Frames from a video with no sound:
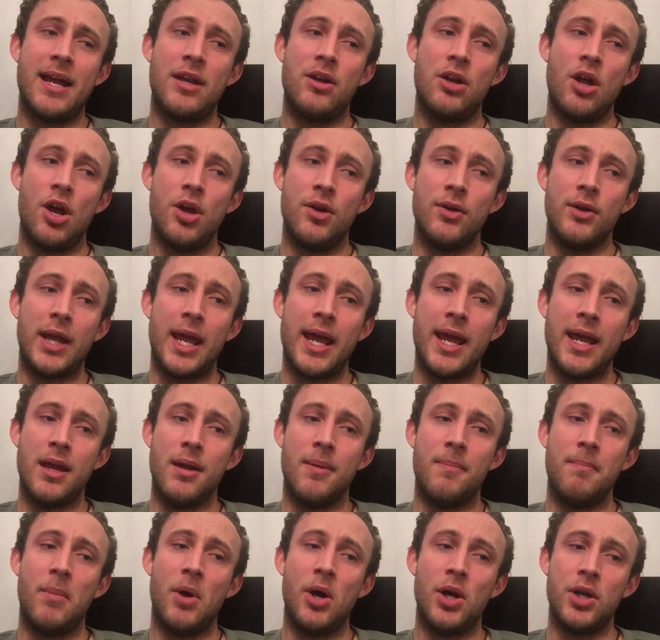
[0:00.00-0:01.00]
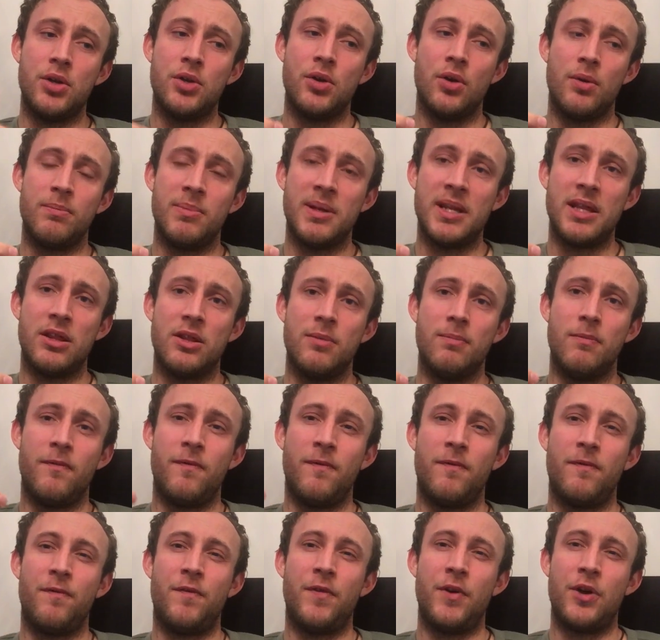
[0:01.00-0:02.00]
and okay, it might not be the
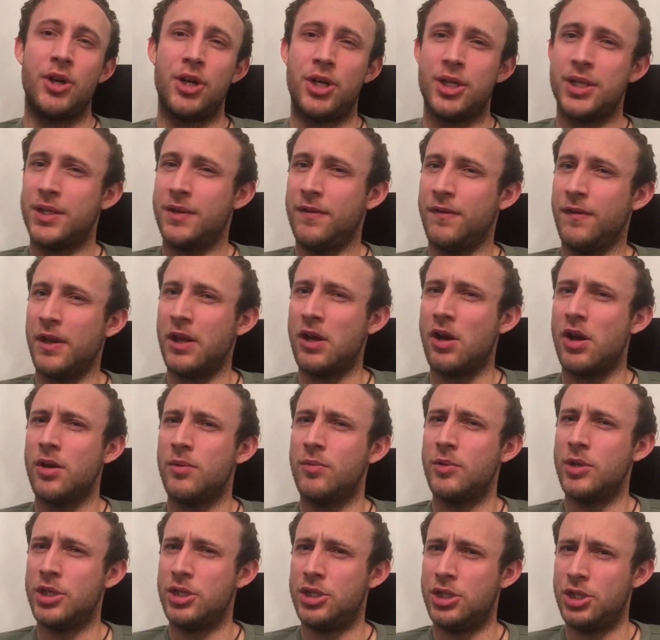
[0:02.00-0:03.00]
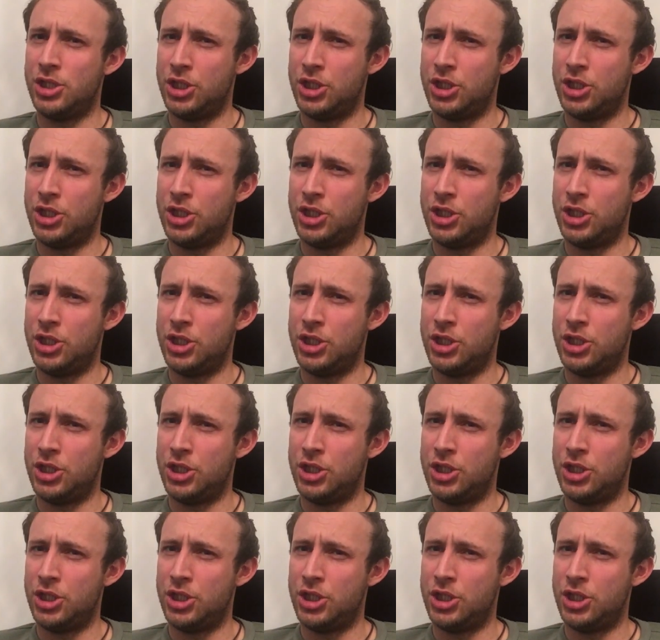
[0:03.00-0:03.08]
first thing I would